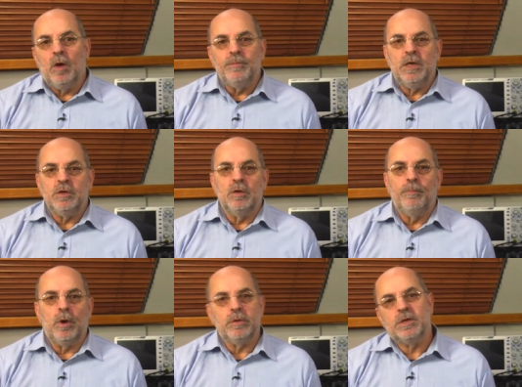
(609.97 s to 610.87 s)
update on a
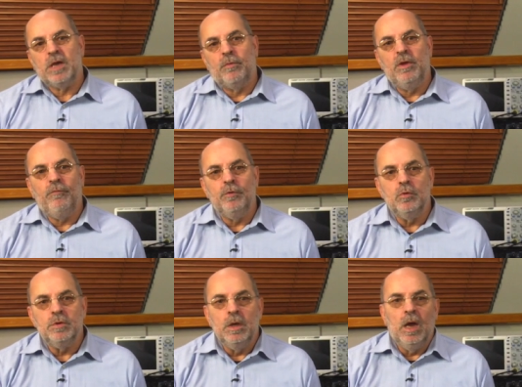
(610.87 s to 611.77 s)
product I
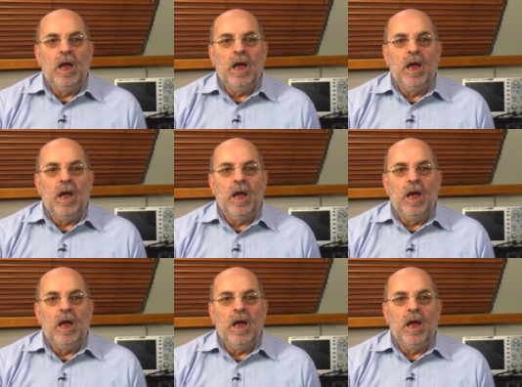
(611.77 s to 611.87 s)
reviewed,